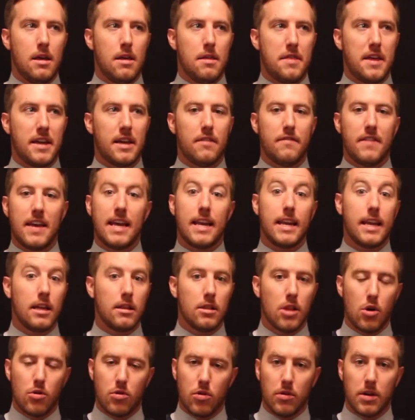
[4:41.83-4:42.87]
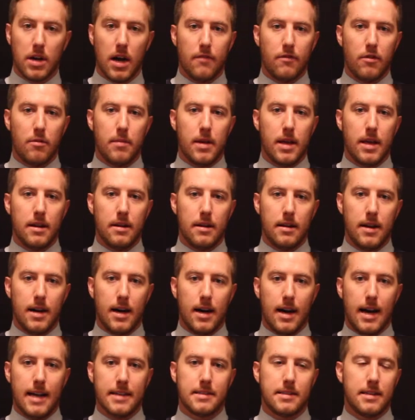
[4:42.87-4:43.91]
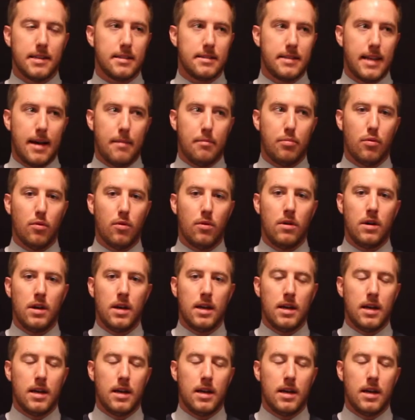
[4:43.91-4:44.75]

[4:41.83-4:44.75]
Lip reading: think of any local government as an example.